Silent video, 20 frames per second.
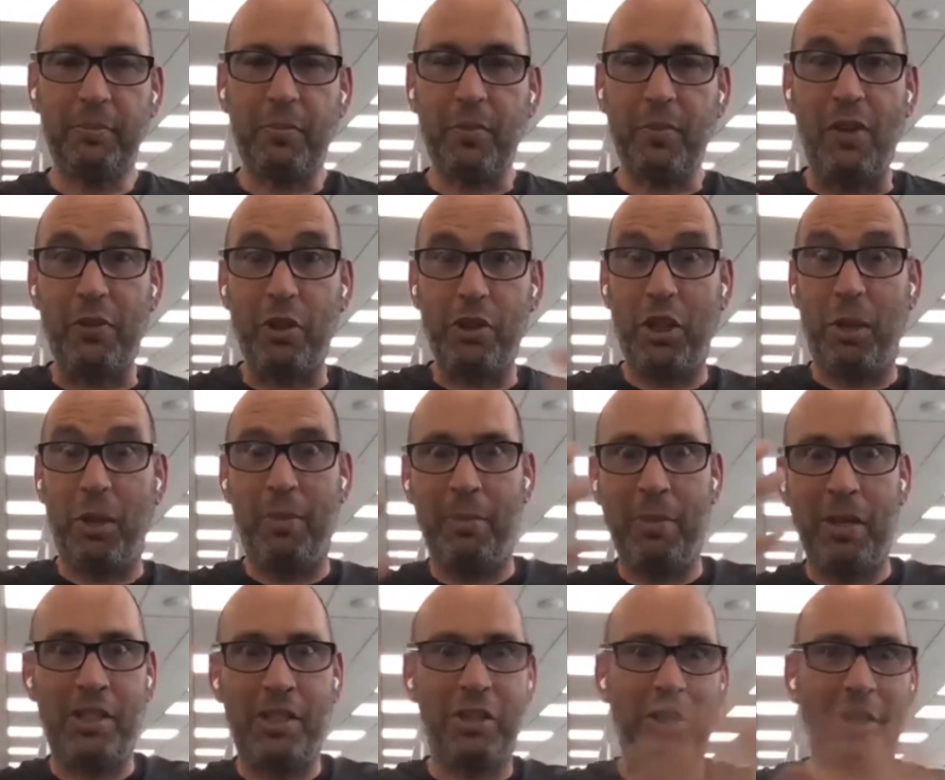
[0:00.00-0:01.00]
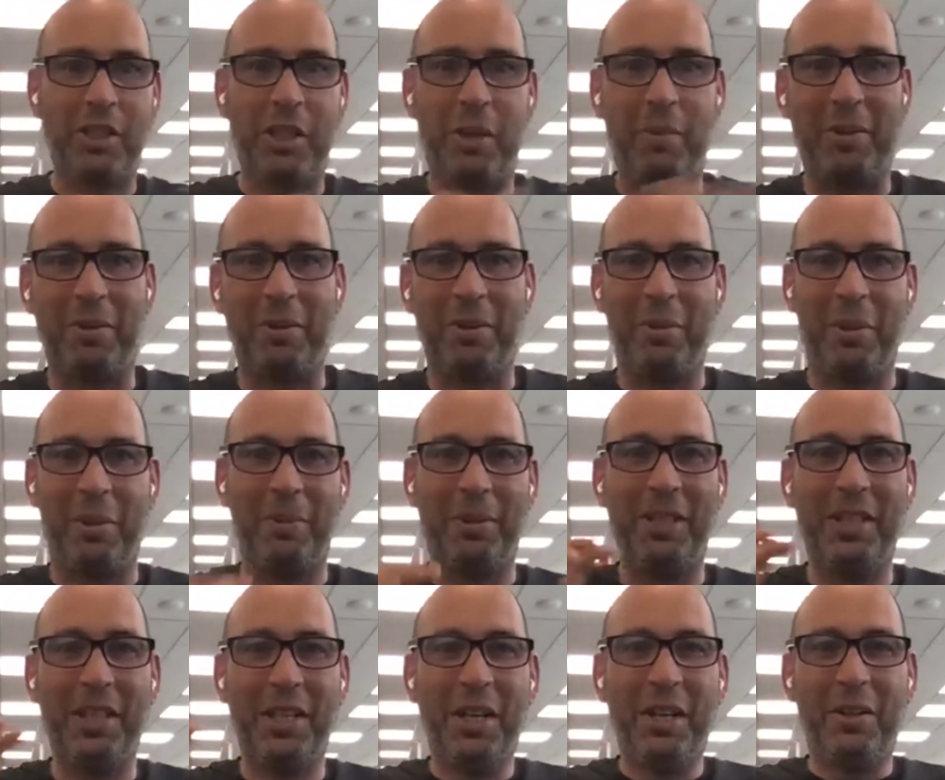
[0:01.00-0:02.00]
I've got so many messages coming through at the
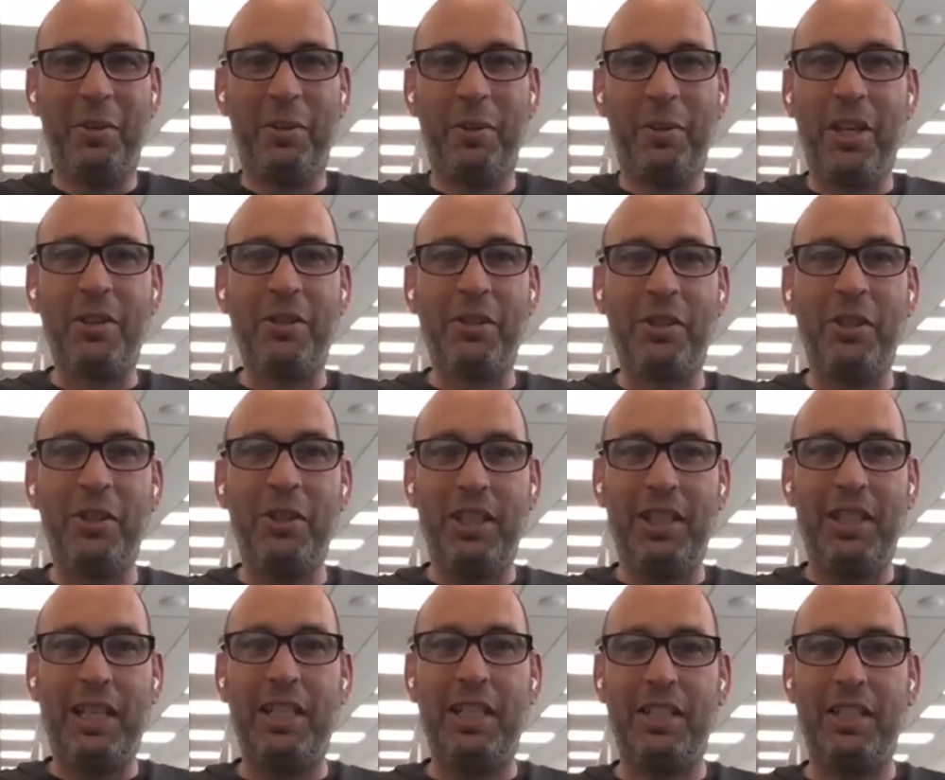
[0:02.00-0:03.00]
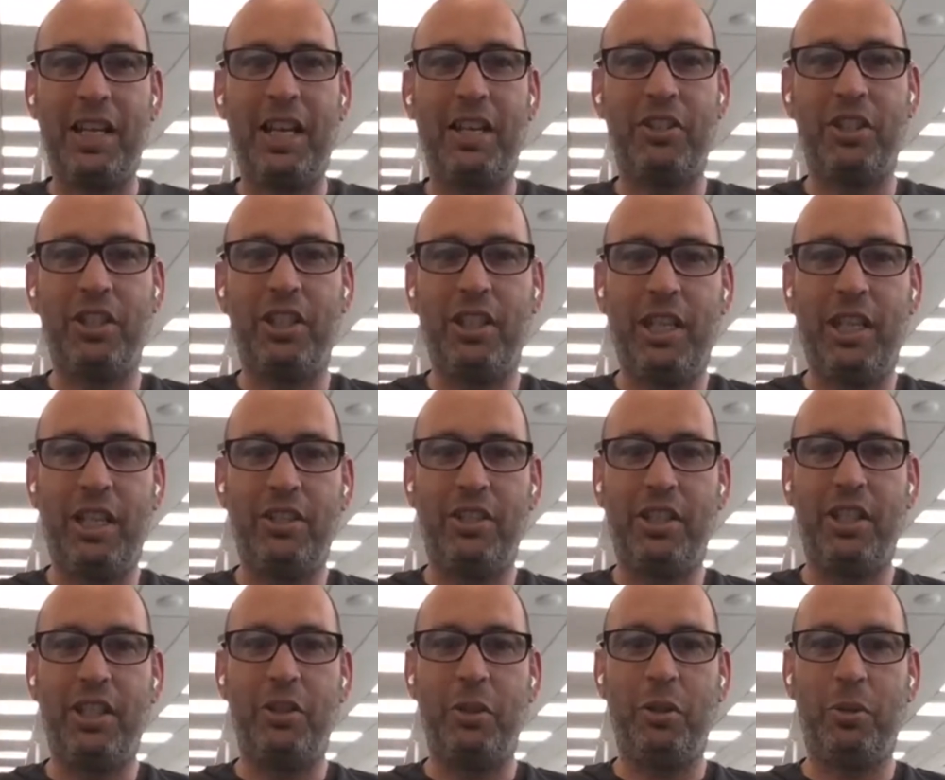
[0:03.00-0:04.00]
moment. They'll certainly get in touch and
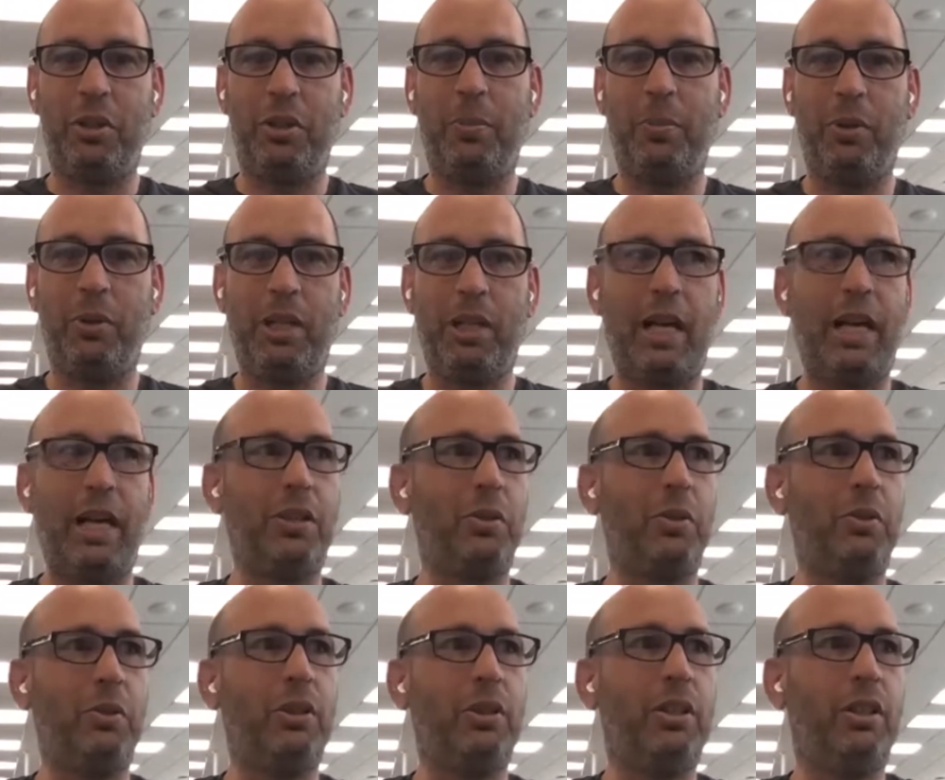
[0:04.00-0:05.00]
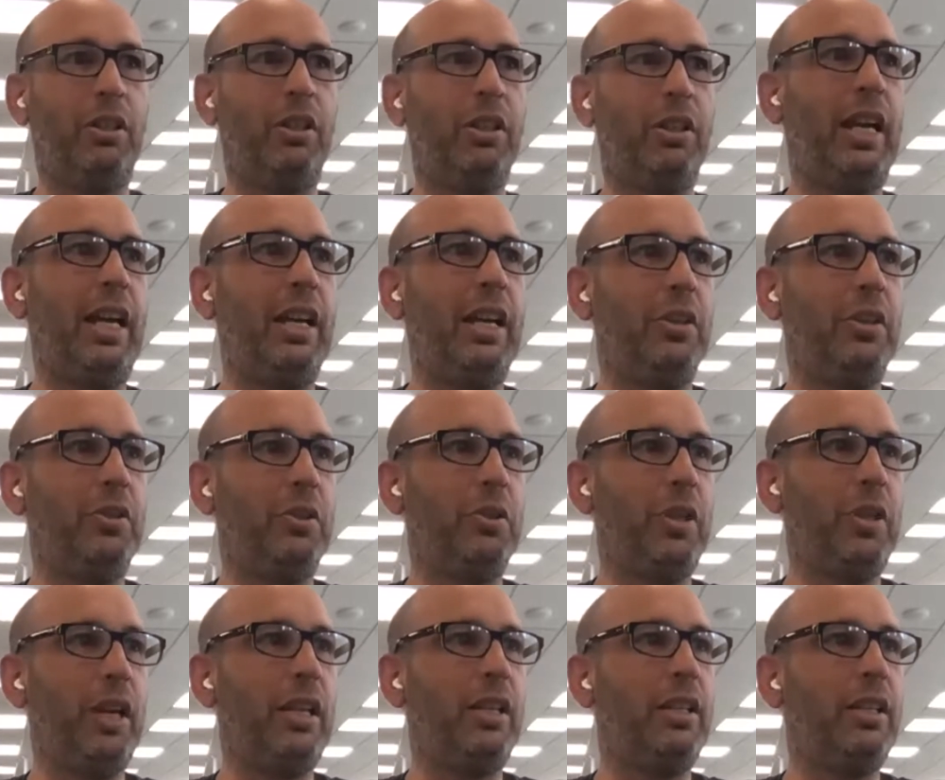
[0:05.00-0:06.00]
send you a support article on how to
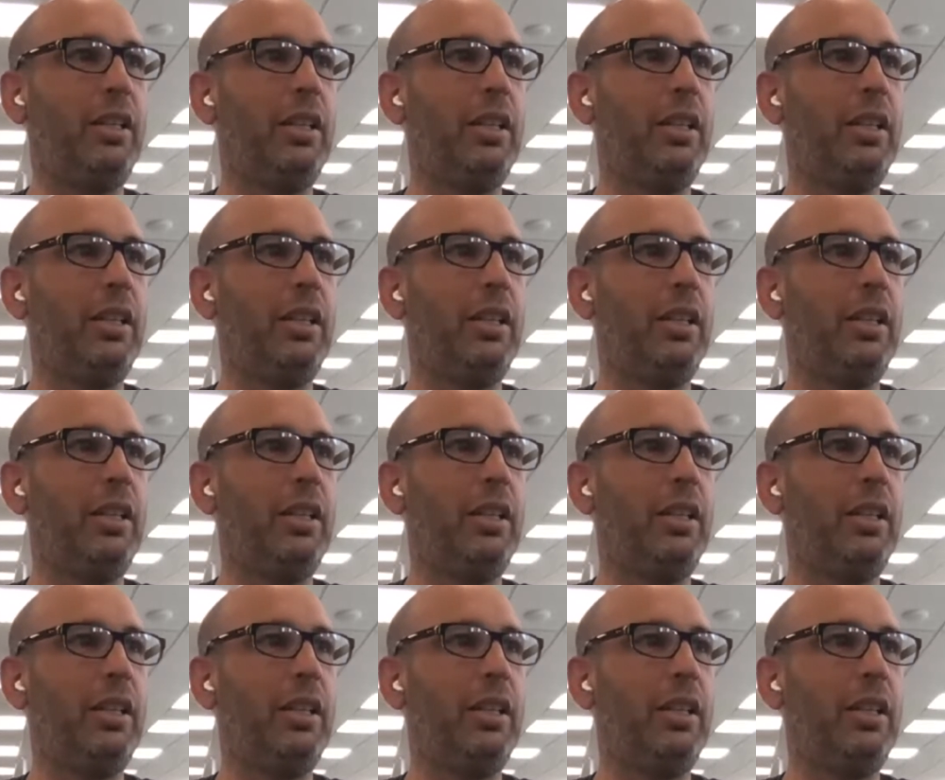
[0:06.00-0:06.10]
do that.